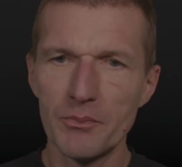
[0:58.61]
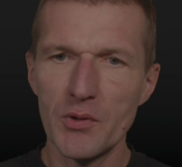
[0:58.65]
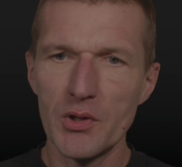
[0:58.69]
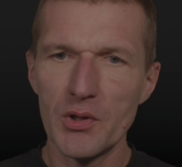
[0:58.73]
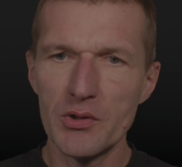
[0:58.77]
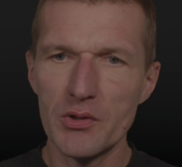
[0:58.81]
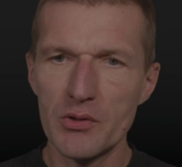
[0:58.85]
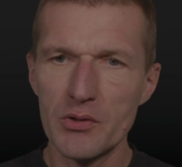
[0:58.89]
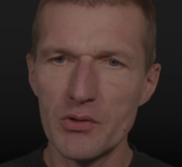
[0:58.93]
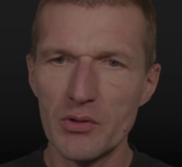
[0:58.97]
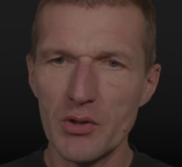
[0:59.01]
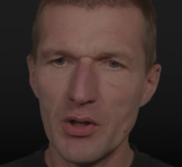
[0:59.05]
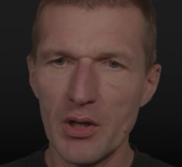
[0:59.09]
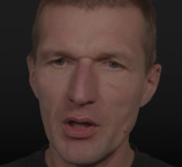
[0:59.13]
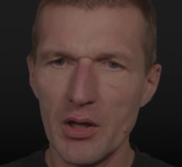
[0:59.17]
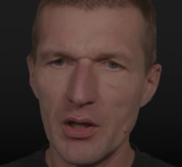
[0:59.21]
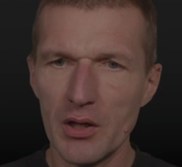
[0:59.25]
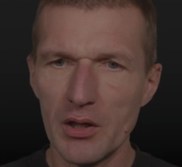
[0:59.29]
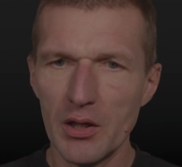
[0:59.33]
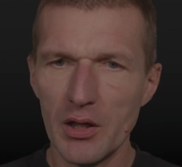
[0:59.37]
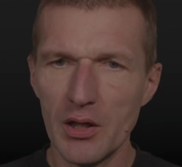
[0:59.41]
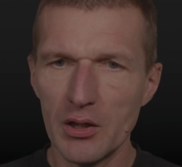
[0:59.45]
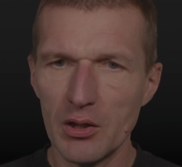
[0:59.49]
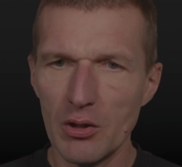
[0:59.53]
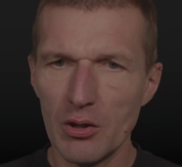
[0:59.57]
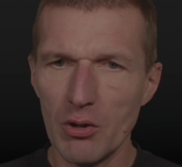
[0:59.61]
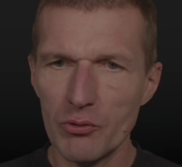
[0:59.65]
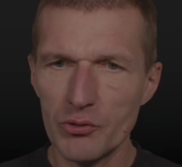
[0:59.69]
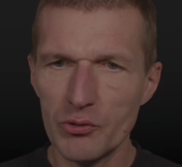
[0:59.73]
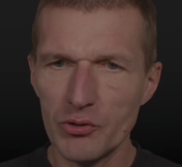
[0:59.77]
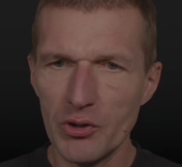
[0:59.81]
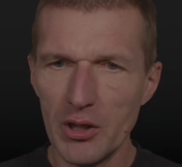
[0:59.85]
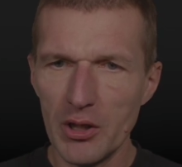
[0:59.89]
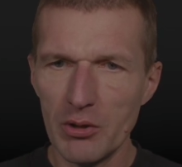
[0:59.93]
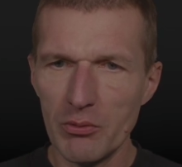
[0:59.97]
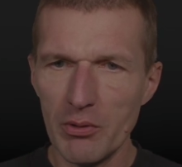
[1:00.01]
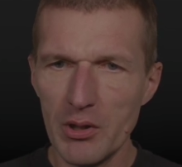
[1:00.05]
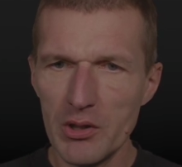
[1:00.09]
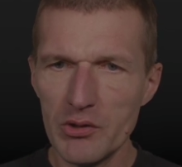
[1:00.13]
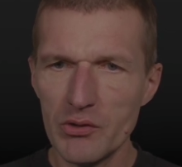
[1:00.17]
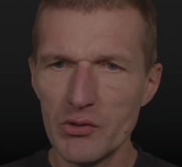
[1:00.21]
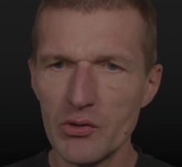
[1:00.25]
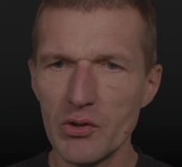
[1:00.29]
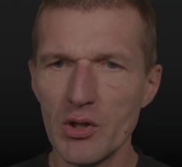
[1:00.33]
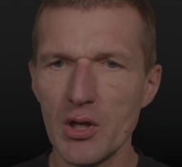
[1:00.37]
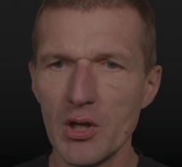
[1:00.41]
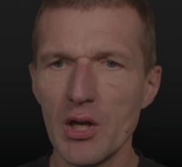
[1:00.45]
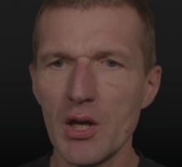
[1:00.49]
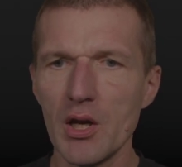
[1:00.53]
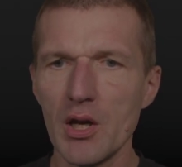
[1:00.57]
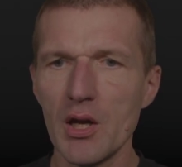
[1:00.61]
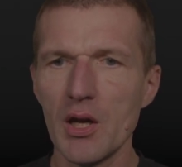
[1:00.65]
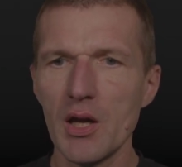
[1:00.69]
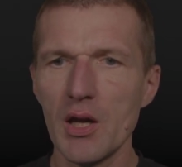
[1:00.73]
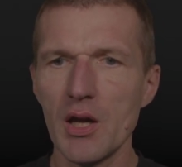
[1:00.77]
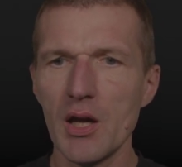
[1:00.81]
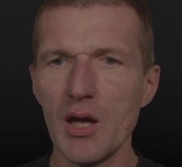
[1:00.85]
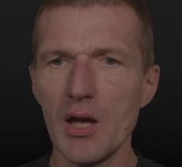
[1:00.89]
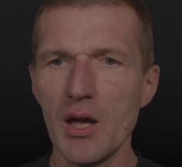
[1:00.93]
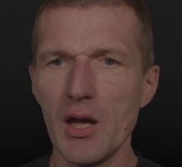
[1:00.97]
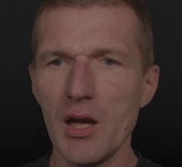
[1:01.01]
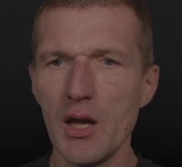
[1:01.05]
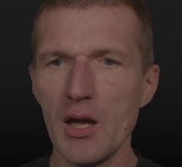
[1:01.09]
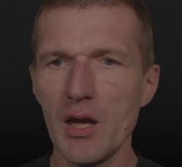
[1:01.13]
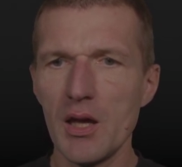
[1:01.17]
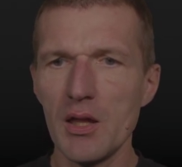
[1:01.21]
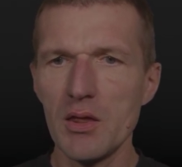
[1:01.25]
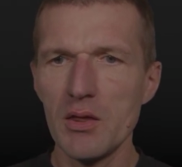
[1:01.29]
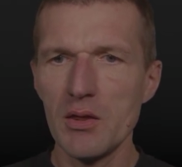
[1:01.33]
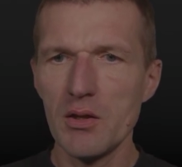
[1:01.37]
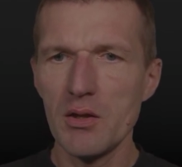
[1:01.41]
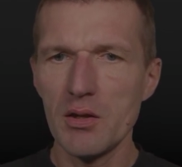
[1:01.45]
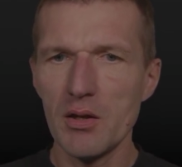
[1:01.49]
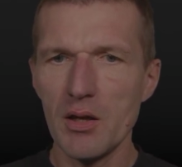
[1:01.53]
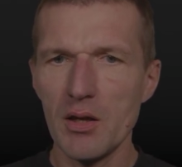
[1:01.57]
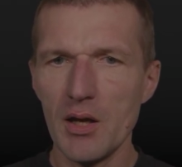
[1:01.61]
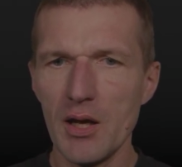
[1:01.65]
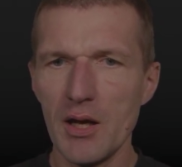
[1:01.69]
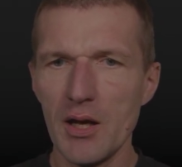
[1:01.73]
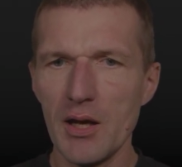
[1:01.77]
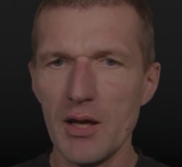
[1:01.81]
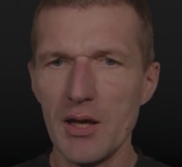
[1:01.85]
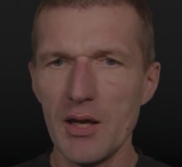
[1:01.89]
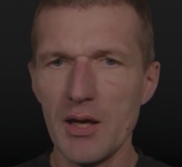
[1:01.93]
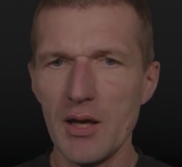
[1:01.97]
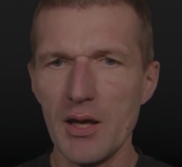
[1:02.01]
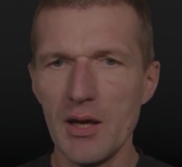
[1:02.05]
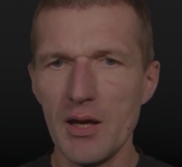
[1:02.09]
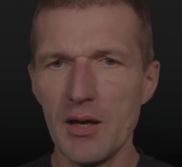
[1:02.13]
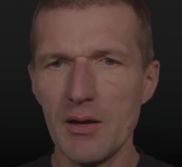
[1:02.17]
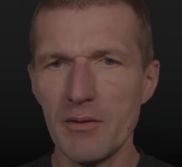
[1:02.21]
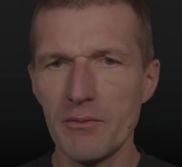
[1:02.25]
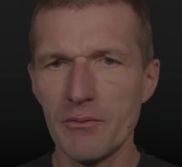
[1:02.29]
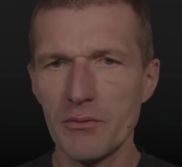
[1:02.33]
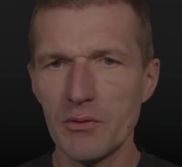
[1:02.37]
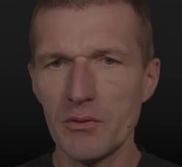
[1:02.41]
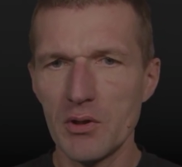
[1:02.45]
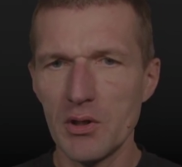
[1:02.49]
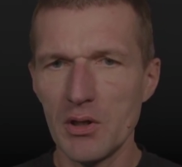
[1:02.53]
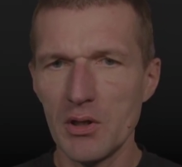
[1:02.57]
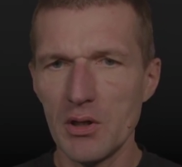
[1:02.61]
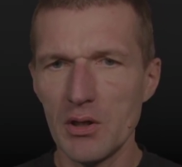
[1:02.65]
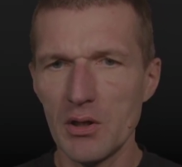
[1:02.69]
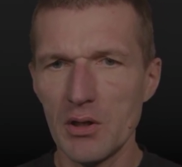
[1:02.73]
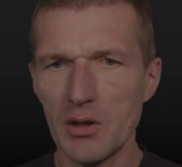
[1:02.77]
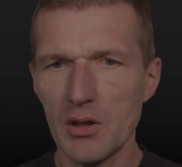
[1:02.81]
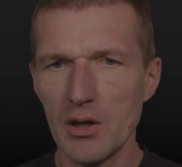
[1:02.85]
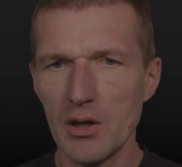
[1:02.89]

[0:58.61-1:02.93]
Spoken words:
This is get host address, and I have the